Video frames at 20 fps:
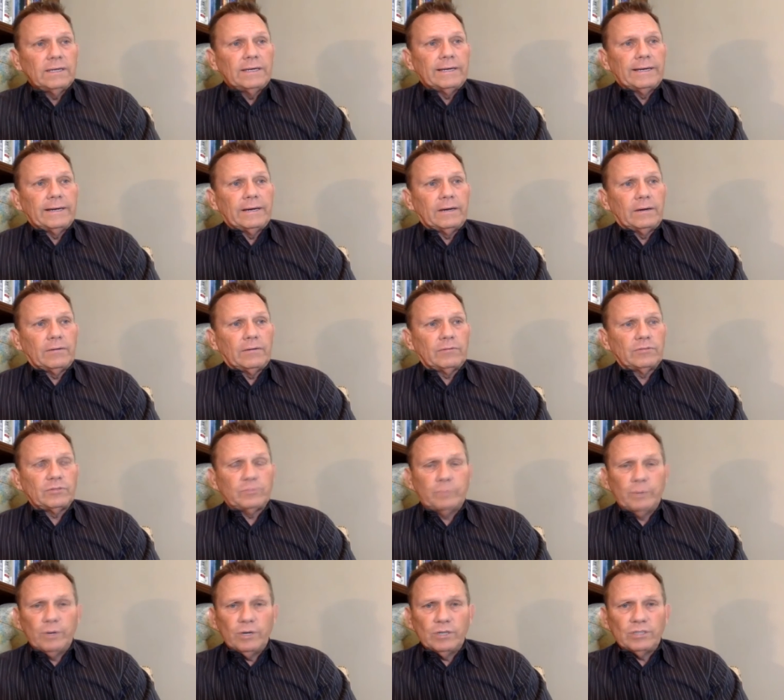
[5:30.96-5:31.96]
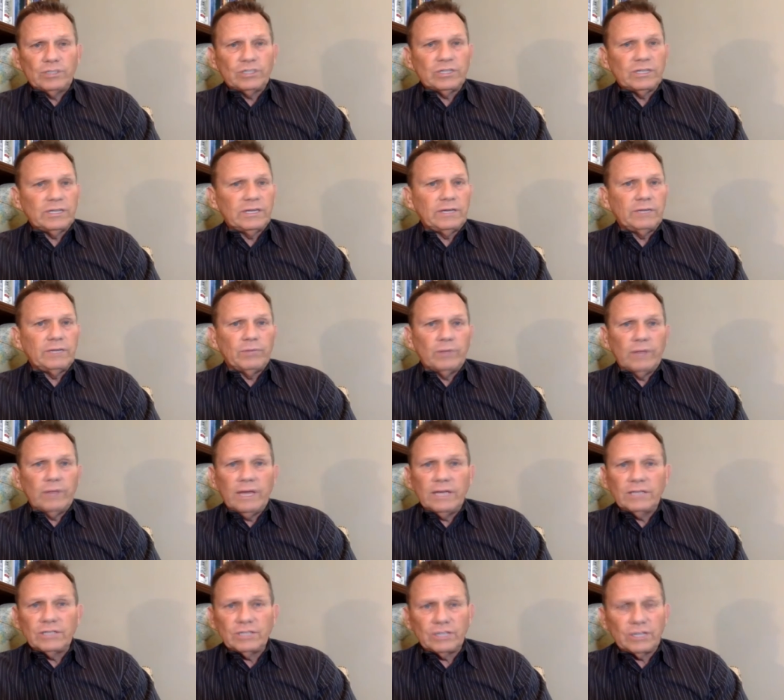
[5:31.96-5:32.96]
uh, spiritually
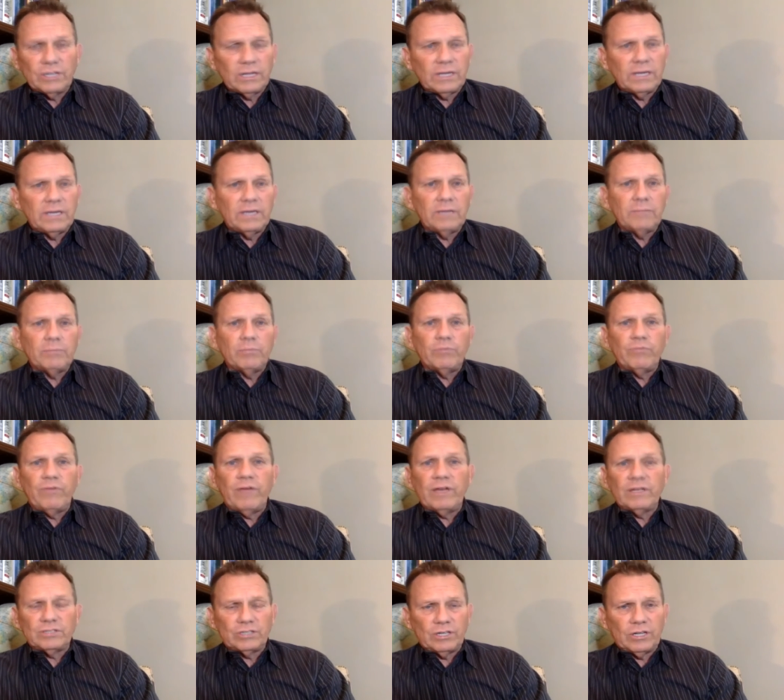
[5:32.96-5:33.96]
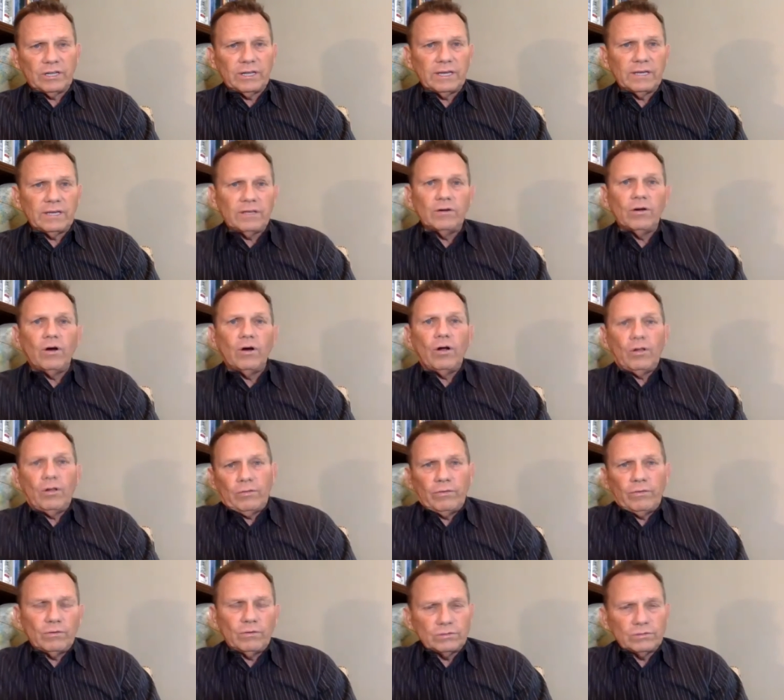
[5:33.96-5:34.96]
relationally professionally you know all of
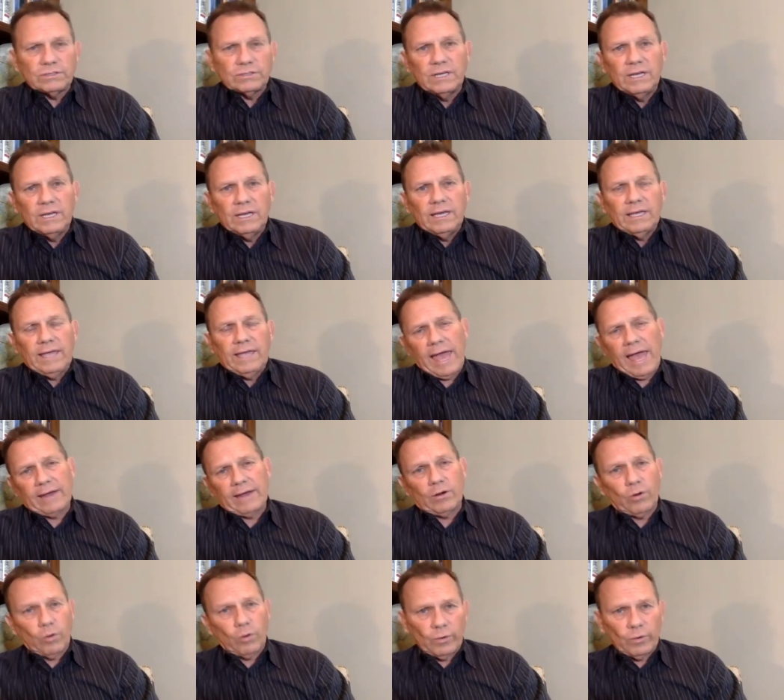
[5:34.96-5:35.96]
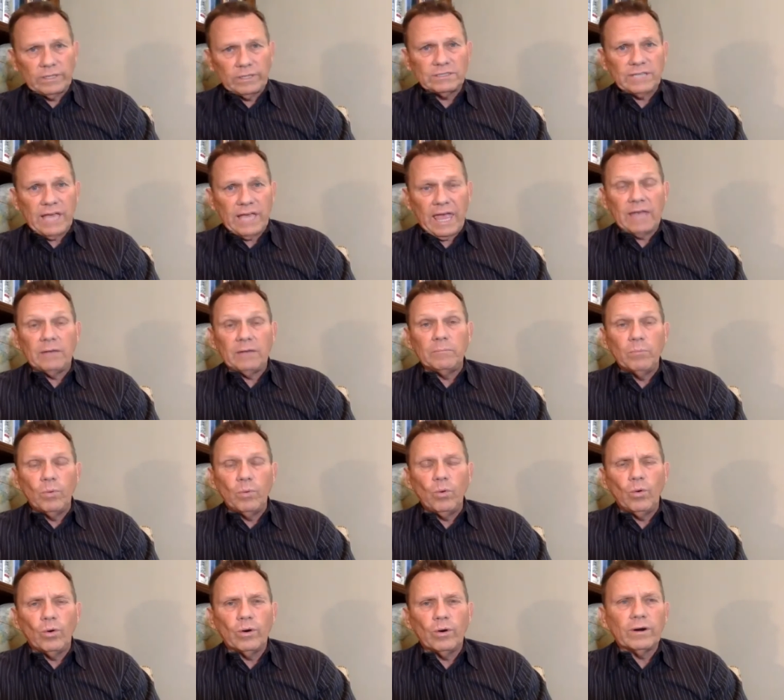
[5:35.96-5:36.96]
those categories and
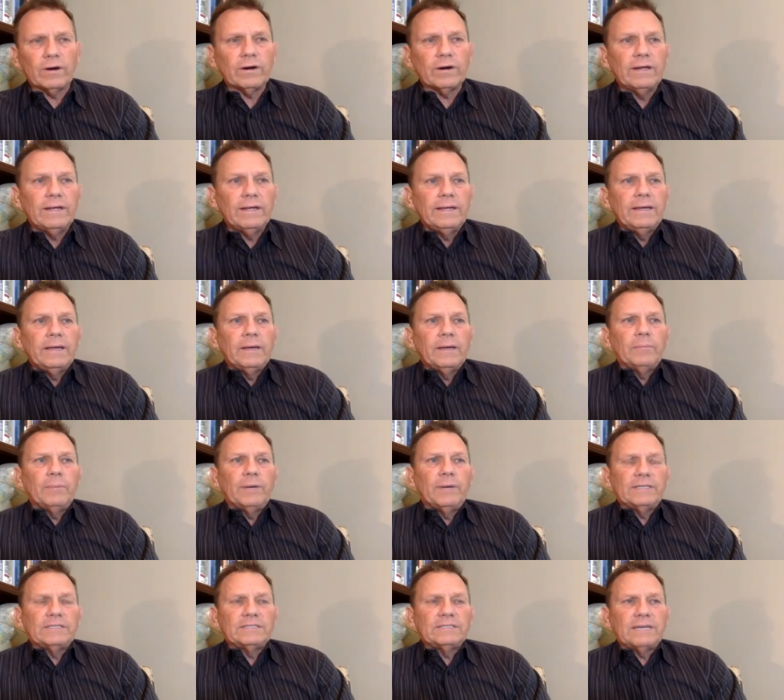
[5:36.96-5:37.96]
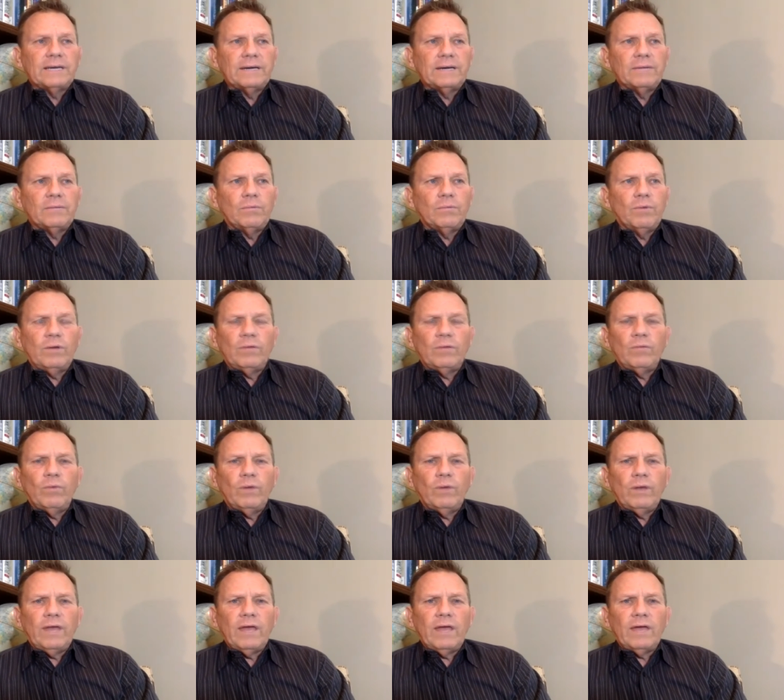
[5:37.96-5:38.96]
more but uh, what
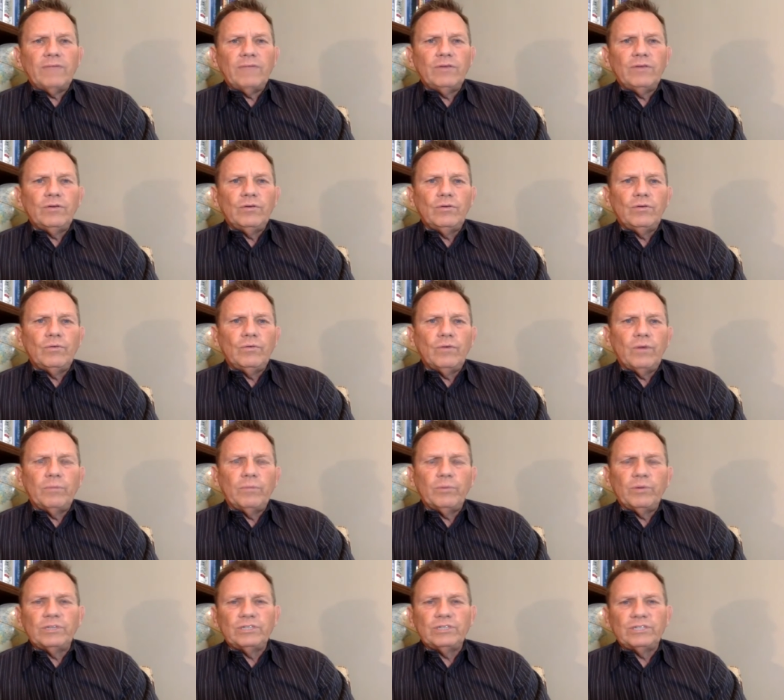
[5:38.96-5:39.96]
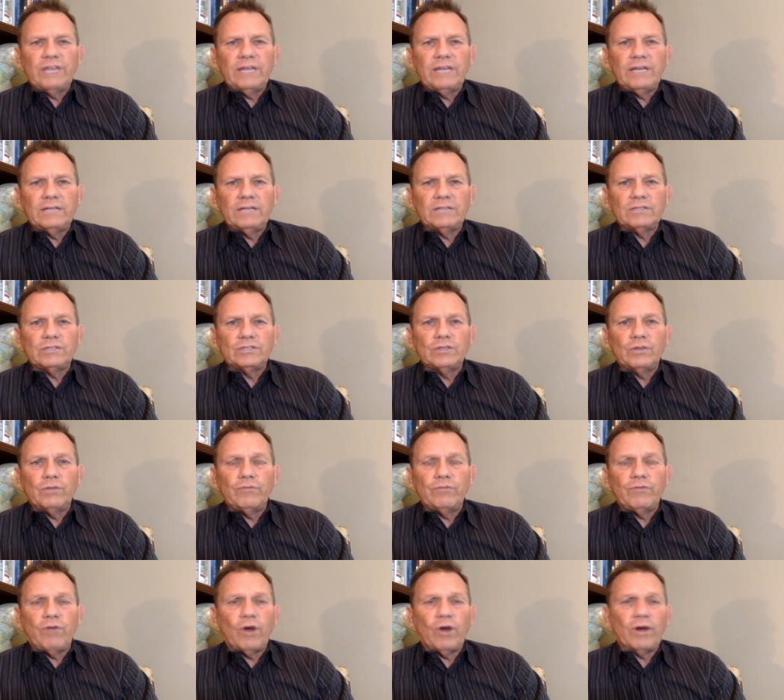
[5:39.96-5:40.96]
what have you appreciated so
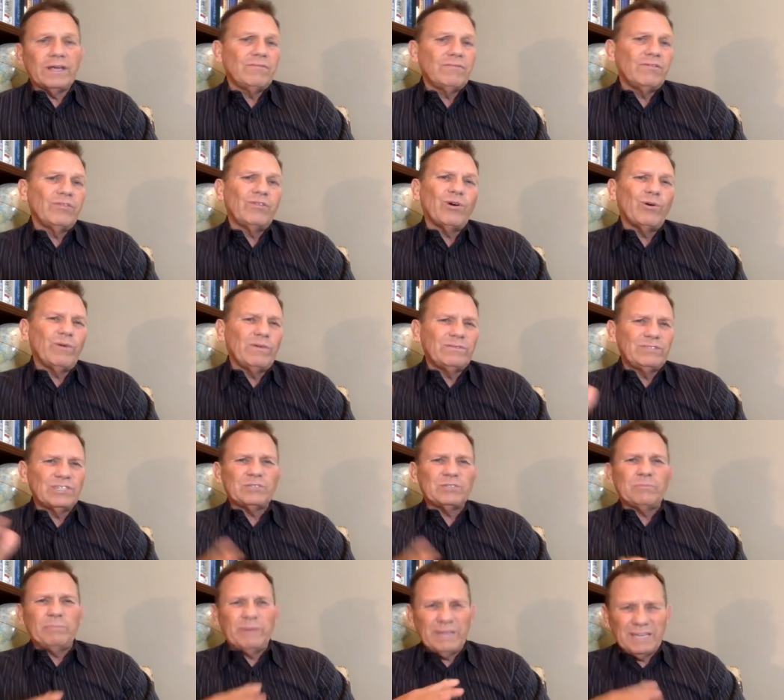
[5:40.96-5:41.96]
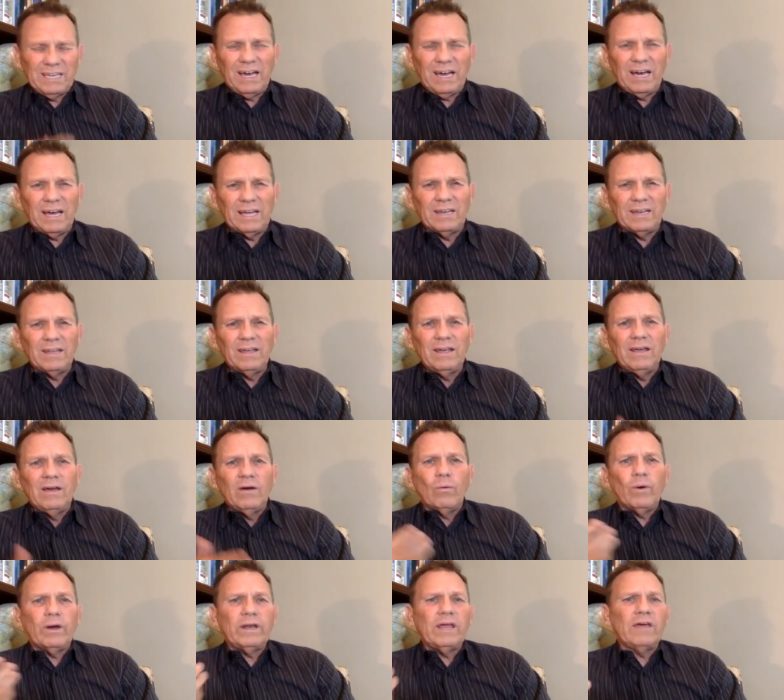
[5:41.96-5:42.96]
far even though we've just begun
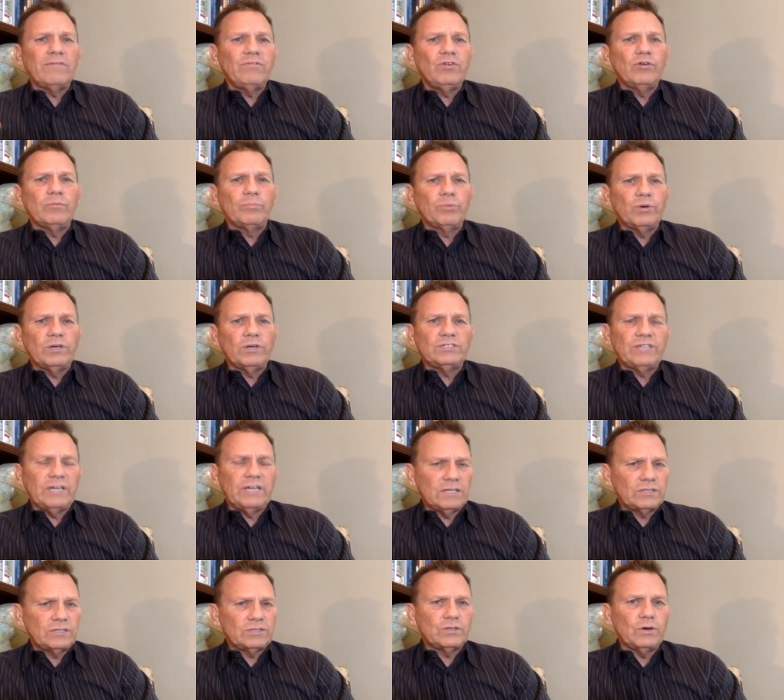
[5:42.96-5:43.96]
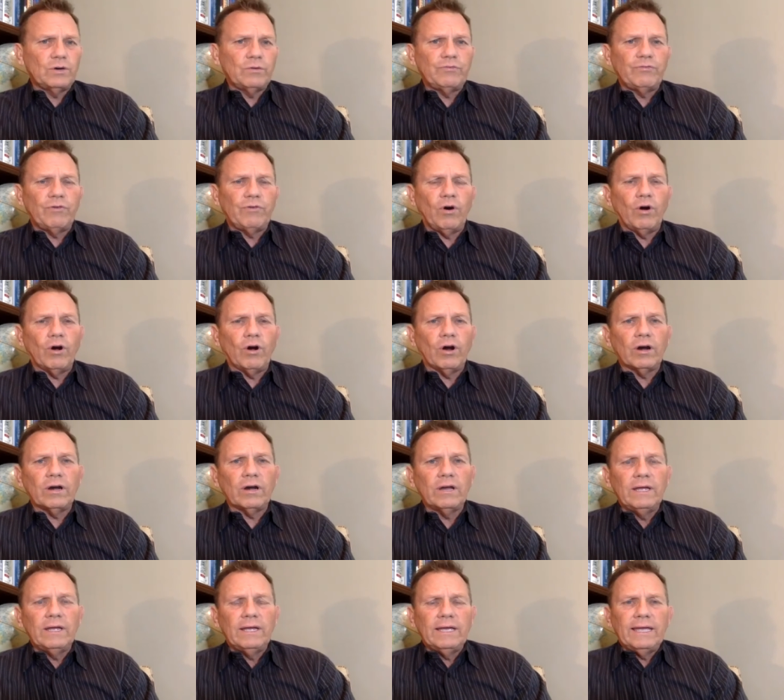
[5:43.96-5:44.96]
what have you appreciated so far
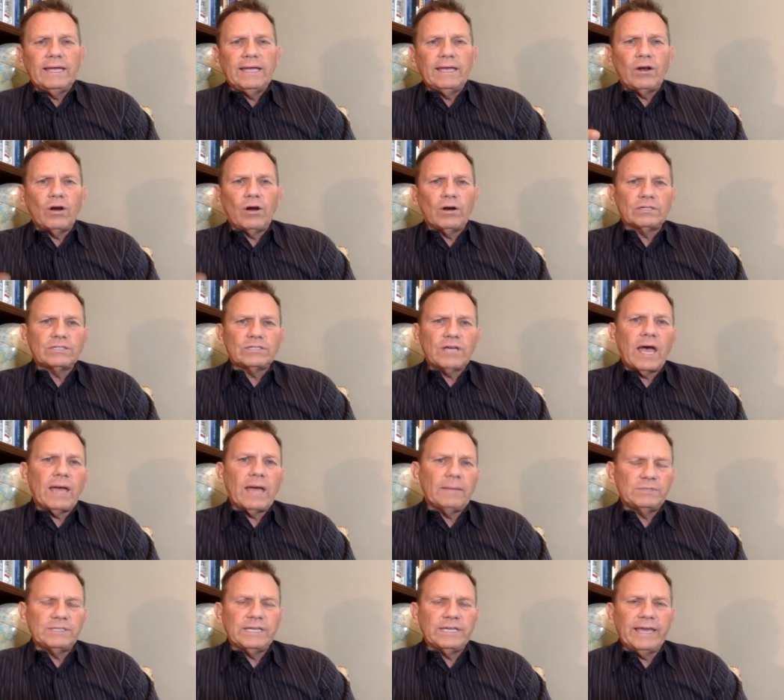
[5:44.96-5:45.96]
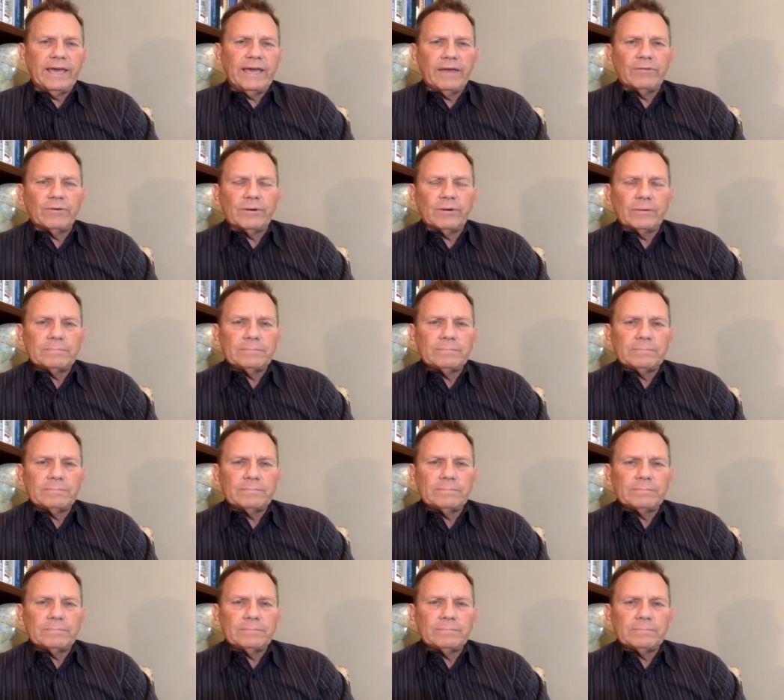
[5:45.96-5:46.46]
in our time together